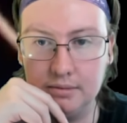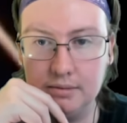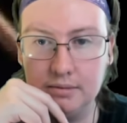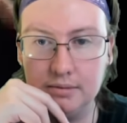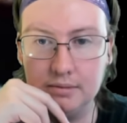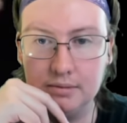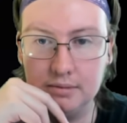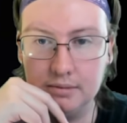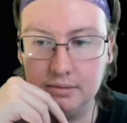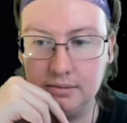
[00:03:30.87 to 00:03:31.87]
What's he
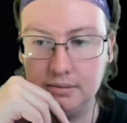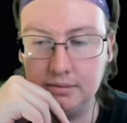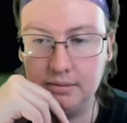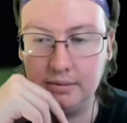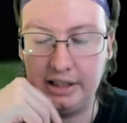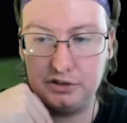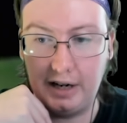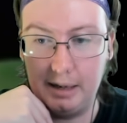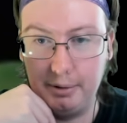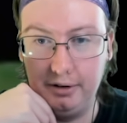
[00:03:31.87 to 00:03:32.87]
doing? He's
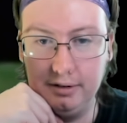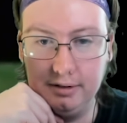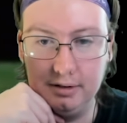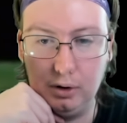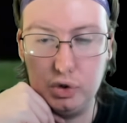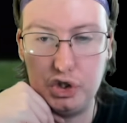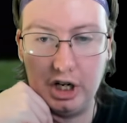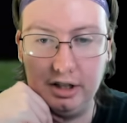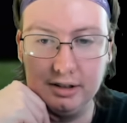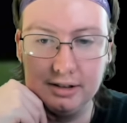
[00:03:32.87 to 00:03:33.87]
vibing. Oh, he's
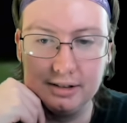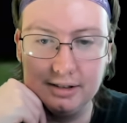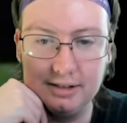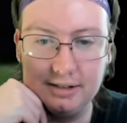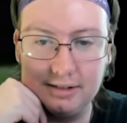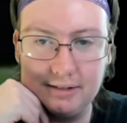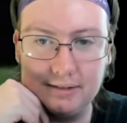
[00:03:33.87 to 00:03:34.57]
getting into the box